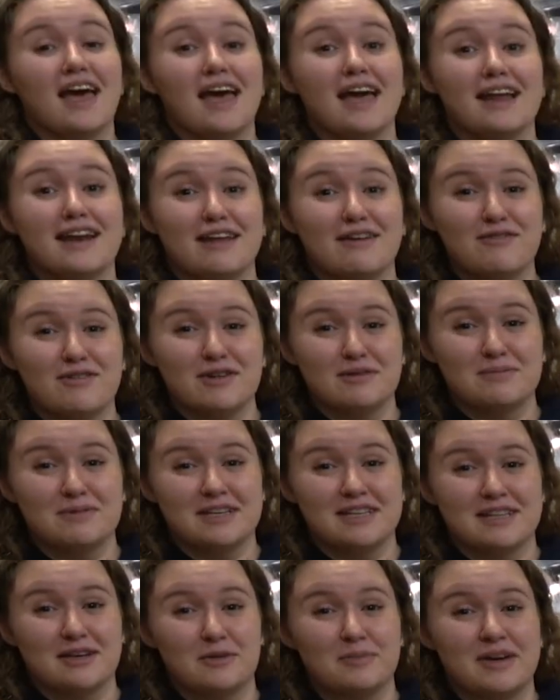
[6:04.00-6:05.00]

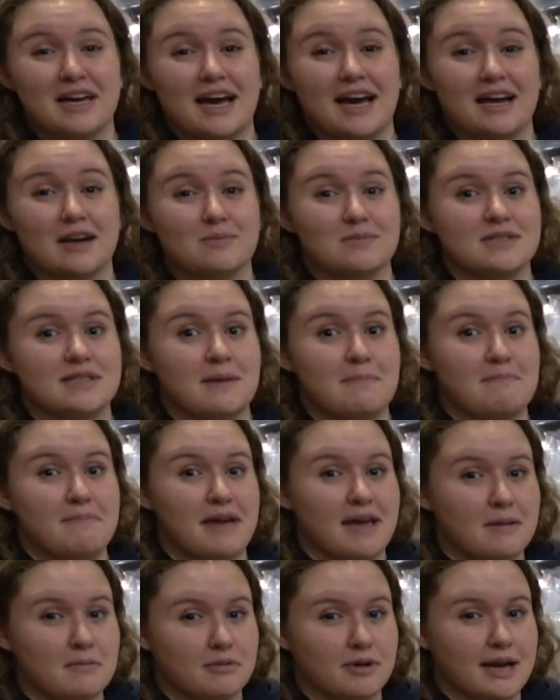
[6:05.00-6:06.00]
Inevitably, there'll be items that
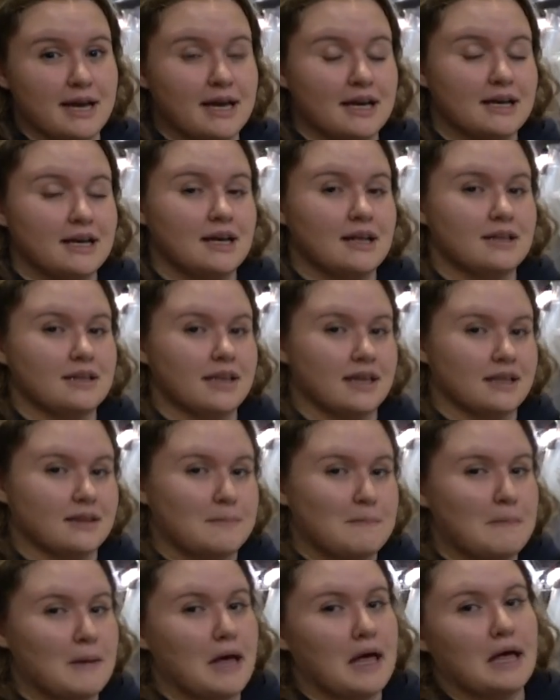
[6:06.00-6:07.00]
may break, like the
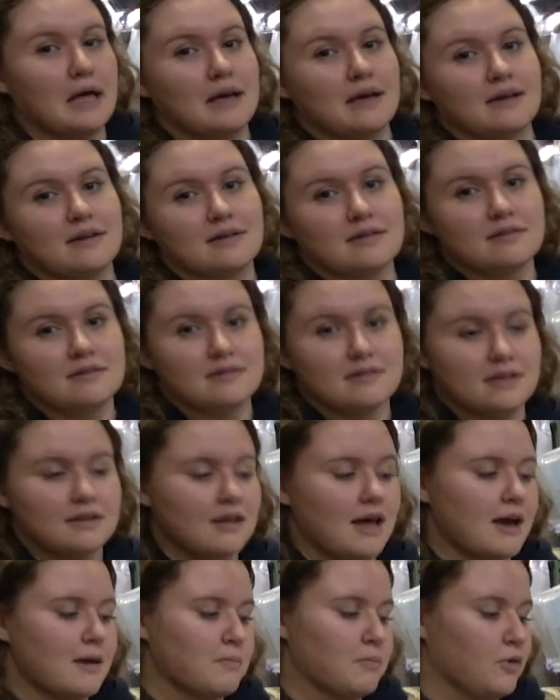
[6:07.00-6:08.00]
mug, the
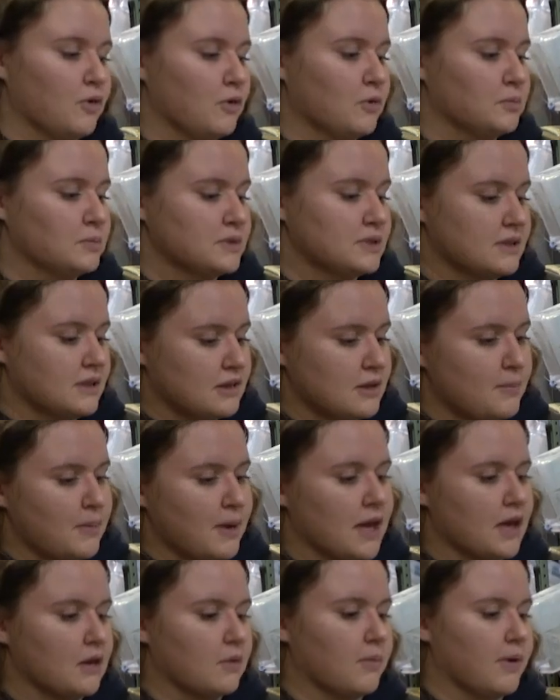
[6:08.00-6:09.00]
light bulbs, the
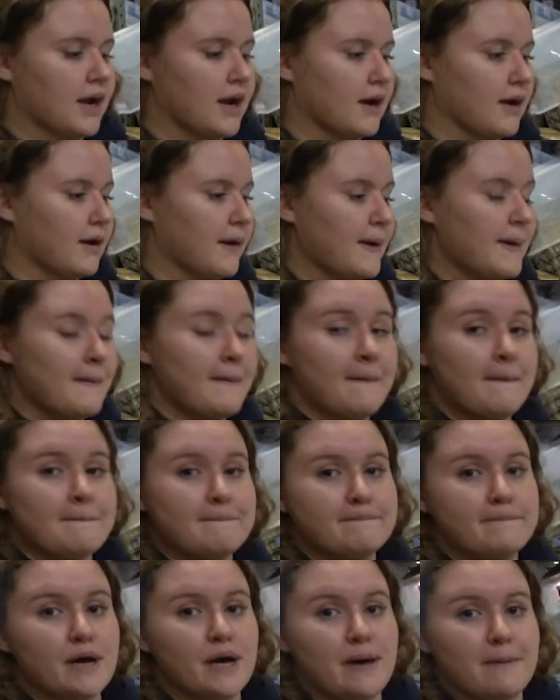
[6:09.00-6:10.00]
bakeware,
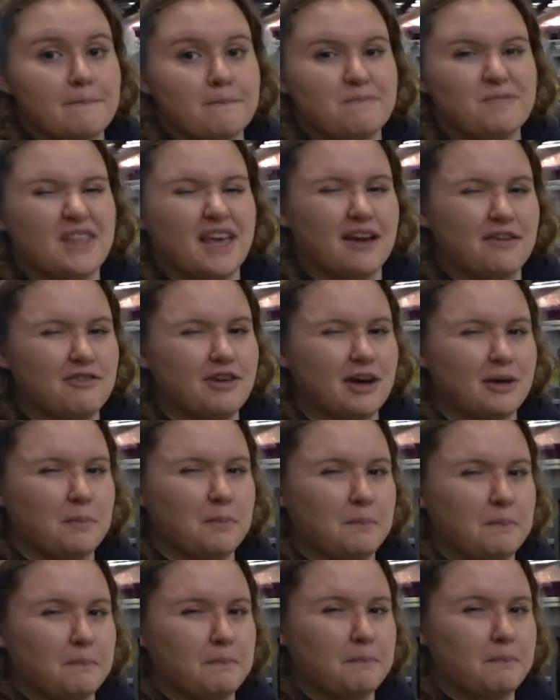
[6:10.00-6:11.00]
but I've got
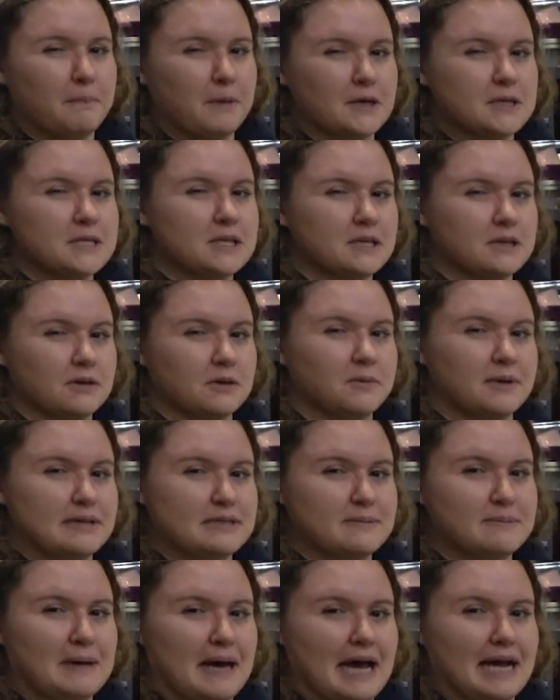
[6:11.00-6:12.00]
particular ways
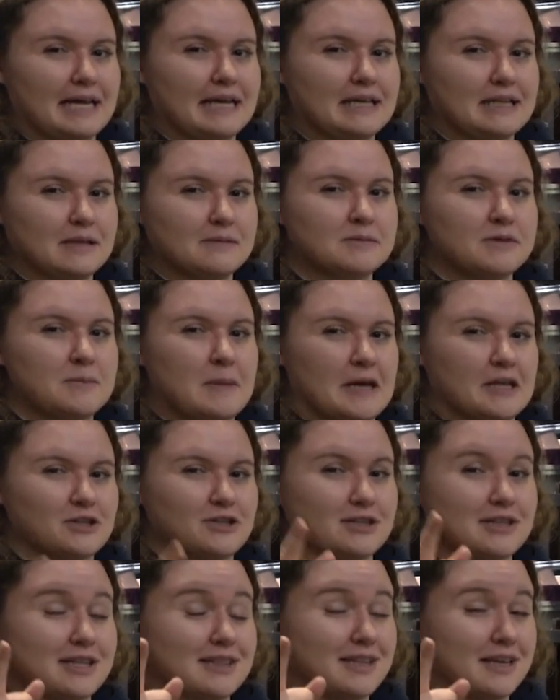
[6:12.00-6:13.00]
of packing them to make
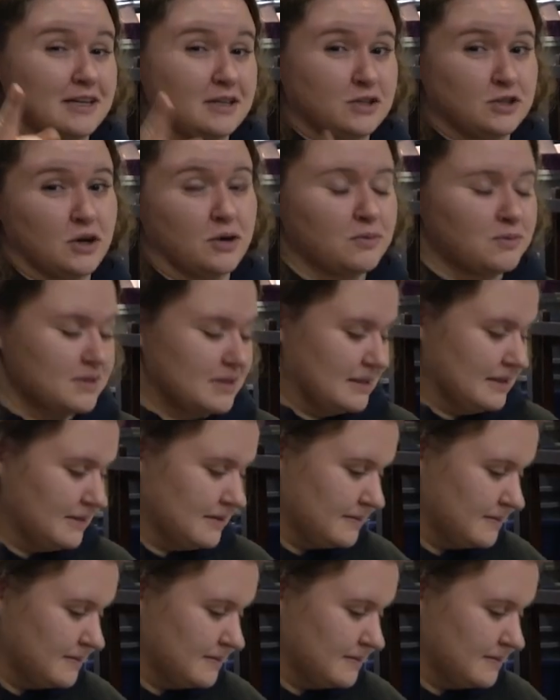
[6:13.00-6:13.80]
sure that they don't.